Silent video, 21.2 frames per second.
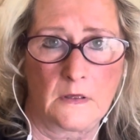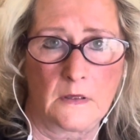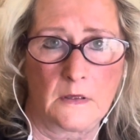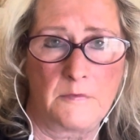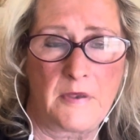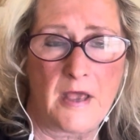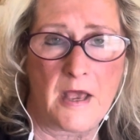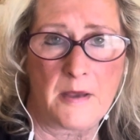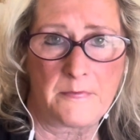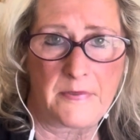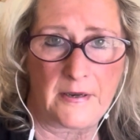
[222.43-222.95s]

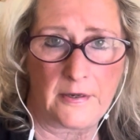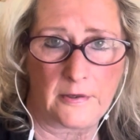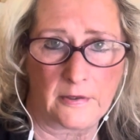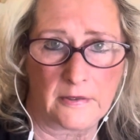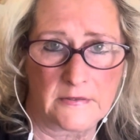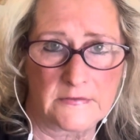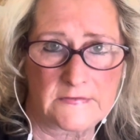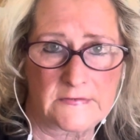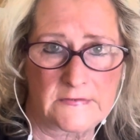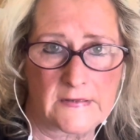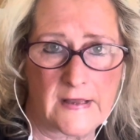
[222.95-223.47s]
pet
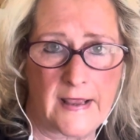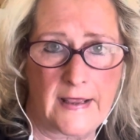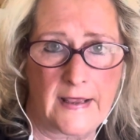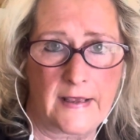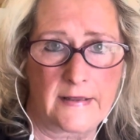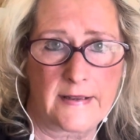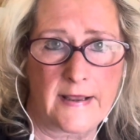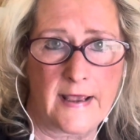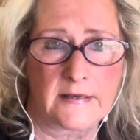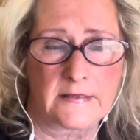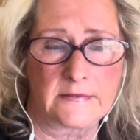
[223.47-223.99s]
parents
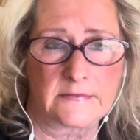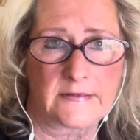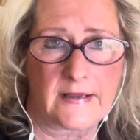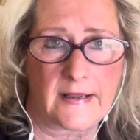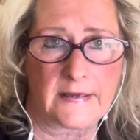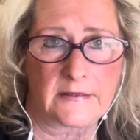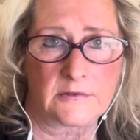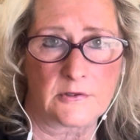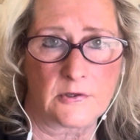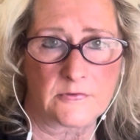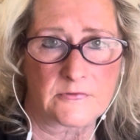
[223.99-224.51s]
had had a
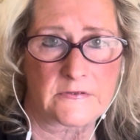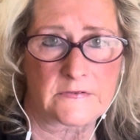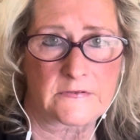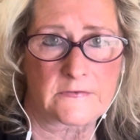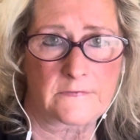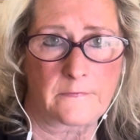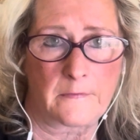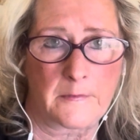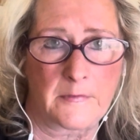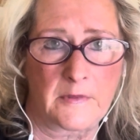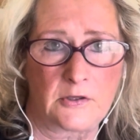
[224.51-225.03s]
diagnosis
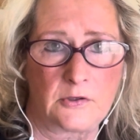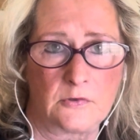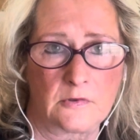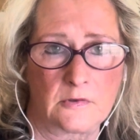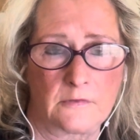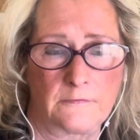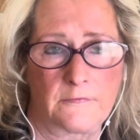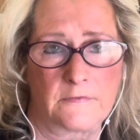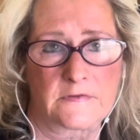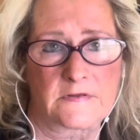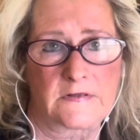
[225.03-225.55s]
from the
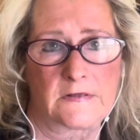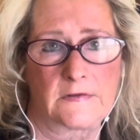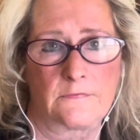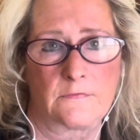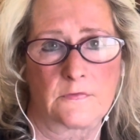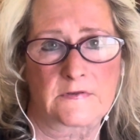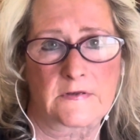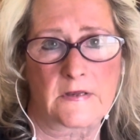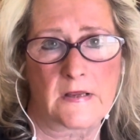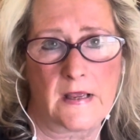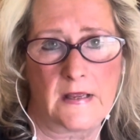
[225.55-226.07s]
University of
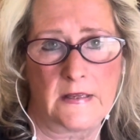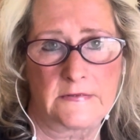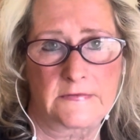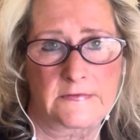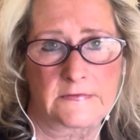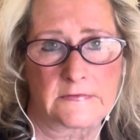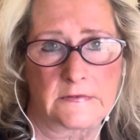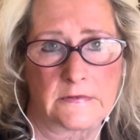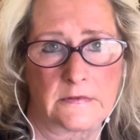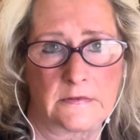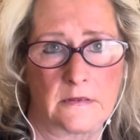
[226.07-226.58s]

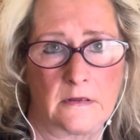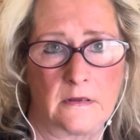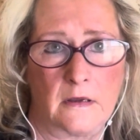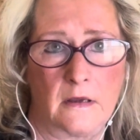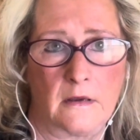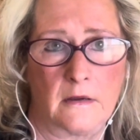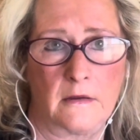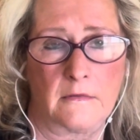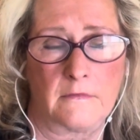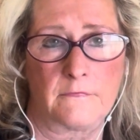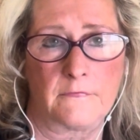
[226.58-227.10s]
Wisconsin
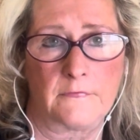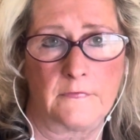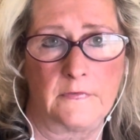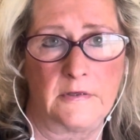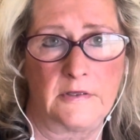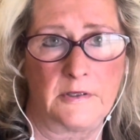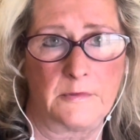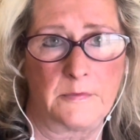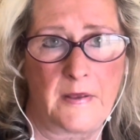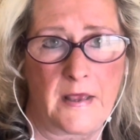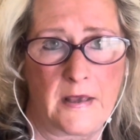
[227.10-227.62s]
of
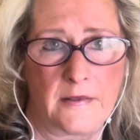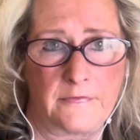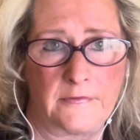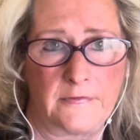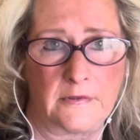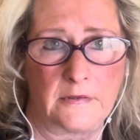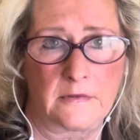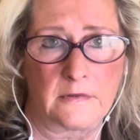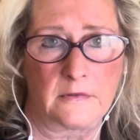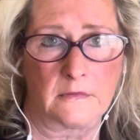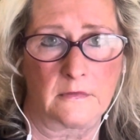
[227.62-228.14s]

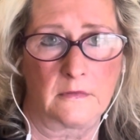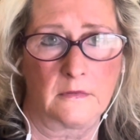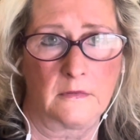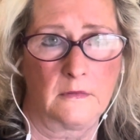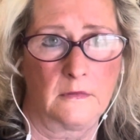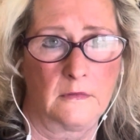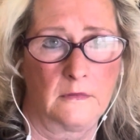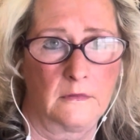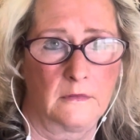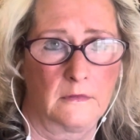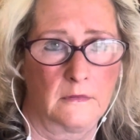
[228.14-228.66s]
idiopathic
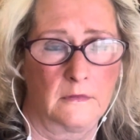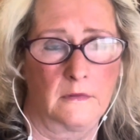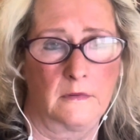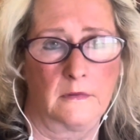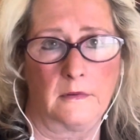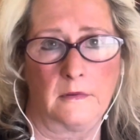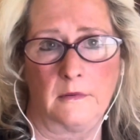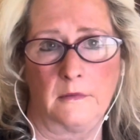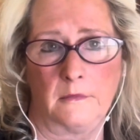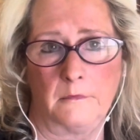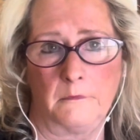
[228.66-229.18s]

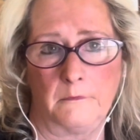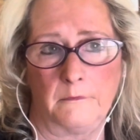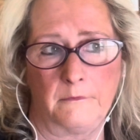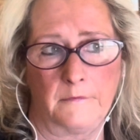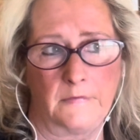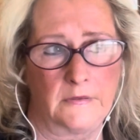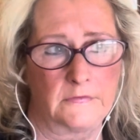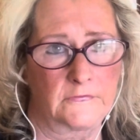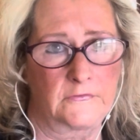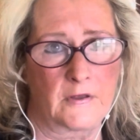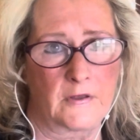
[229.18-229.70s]

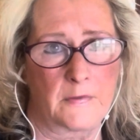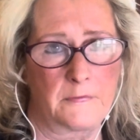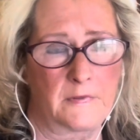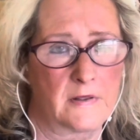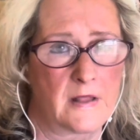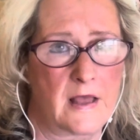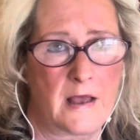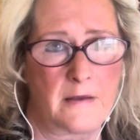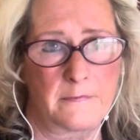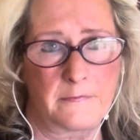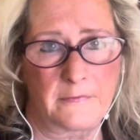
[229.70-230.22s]

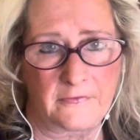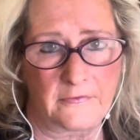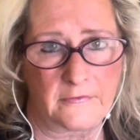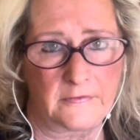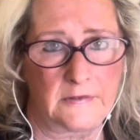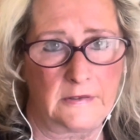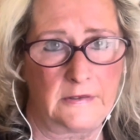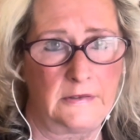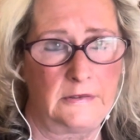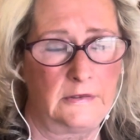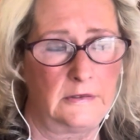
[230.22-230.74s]

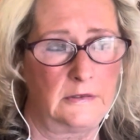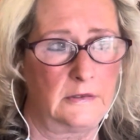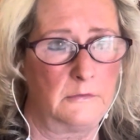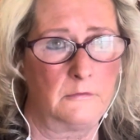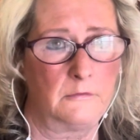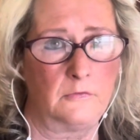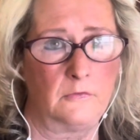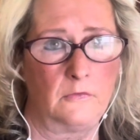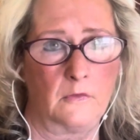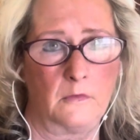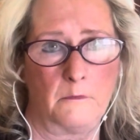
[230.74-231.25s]

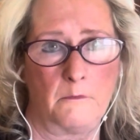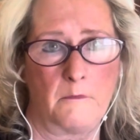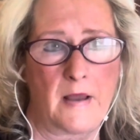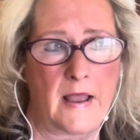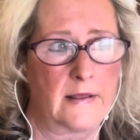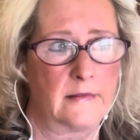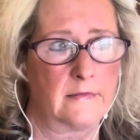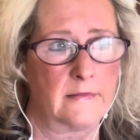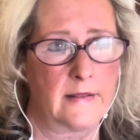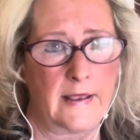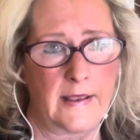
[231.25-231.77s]
encephalopathy,
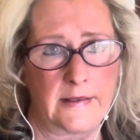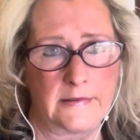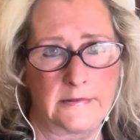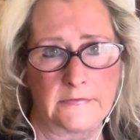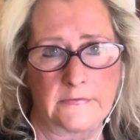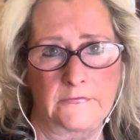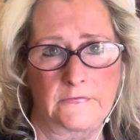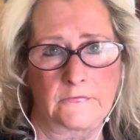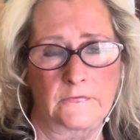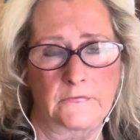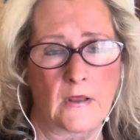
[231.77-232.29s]

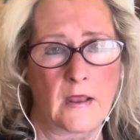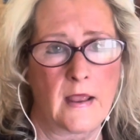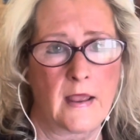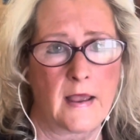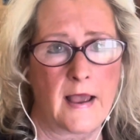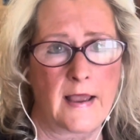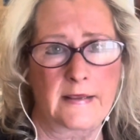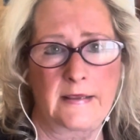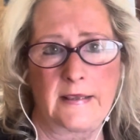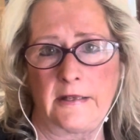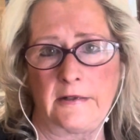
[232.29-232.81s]
myelitis.
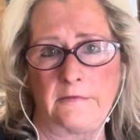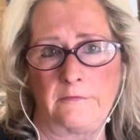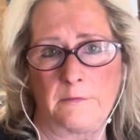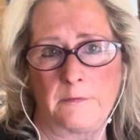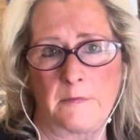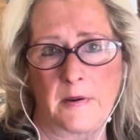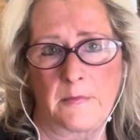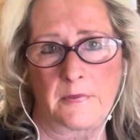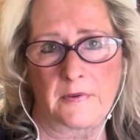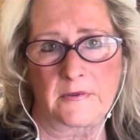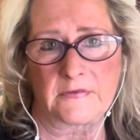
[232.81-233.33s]
I can't even
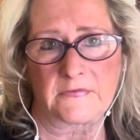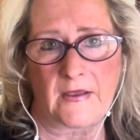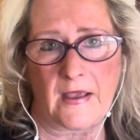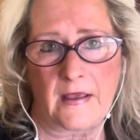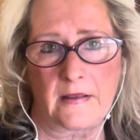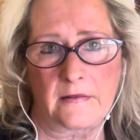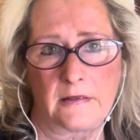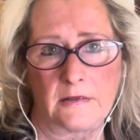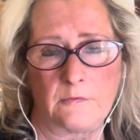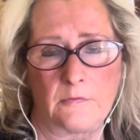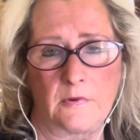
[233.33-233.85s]
remember
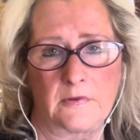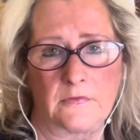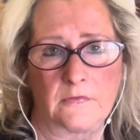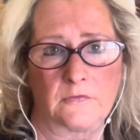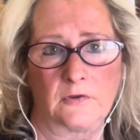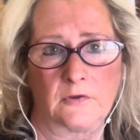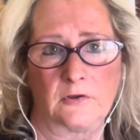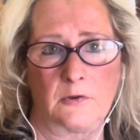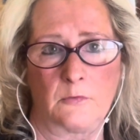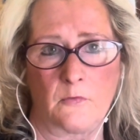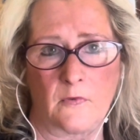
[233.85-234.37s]
exactly what the
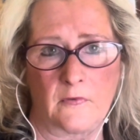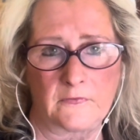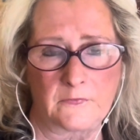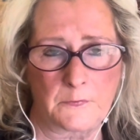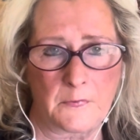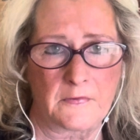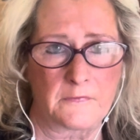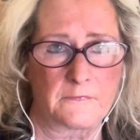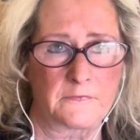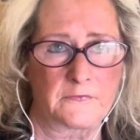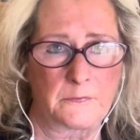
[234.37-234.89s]
term was,
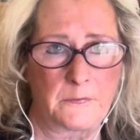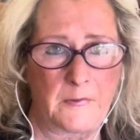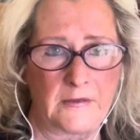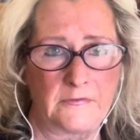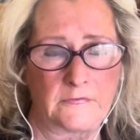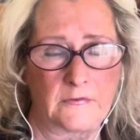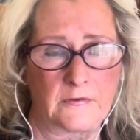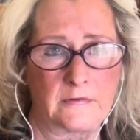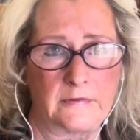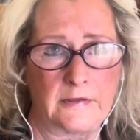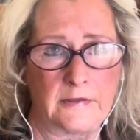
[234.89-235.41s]
but it was
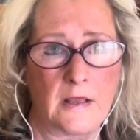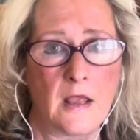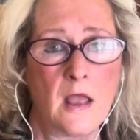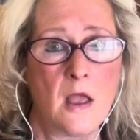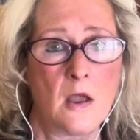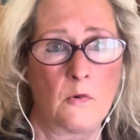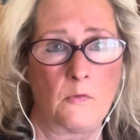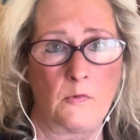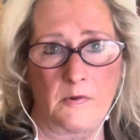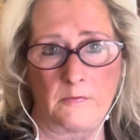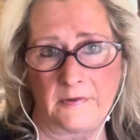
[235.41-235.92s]
basically,
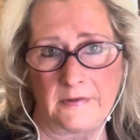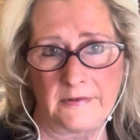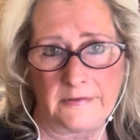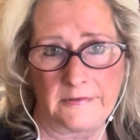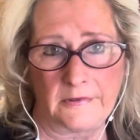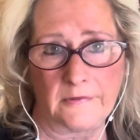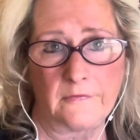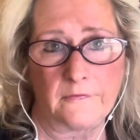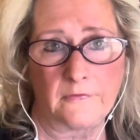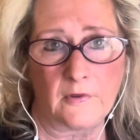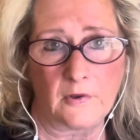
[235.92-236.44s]
we really
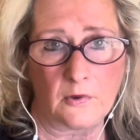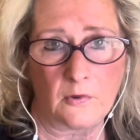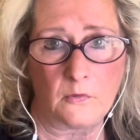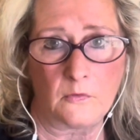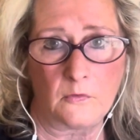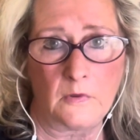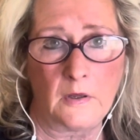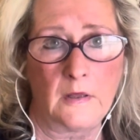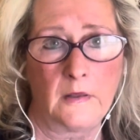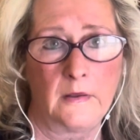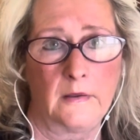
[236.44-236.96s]
don't
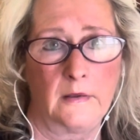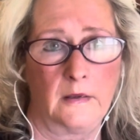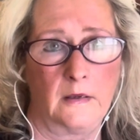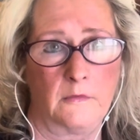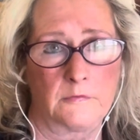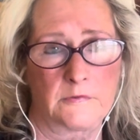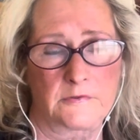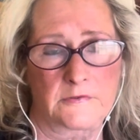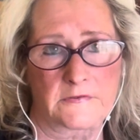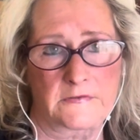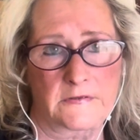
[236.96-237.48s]
know.
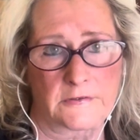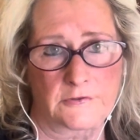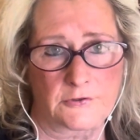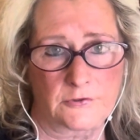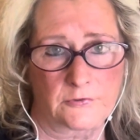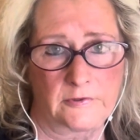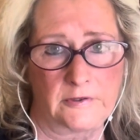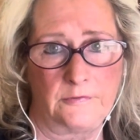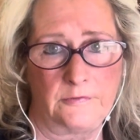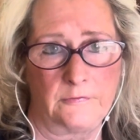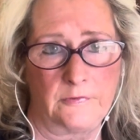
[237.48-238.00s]
We're just going to
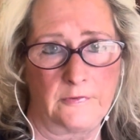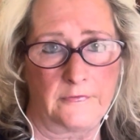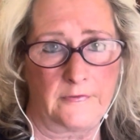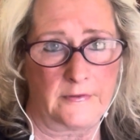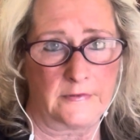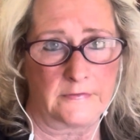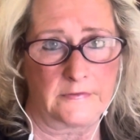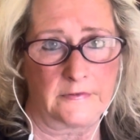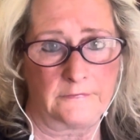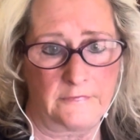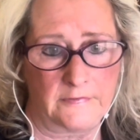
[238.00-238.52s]
treat with
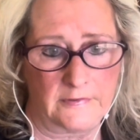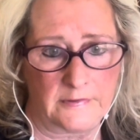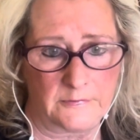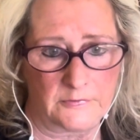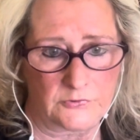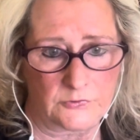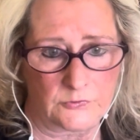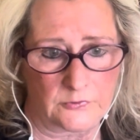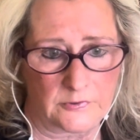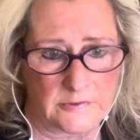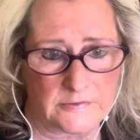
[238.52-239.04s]

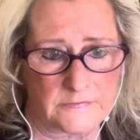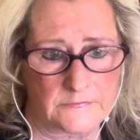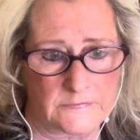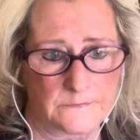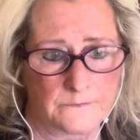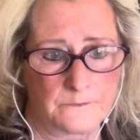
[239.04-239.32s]
anti-inflammatories.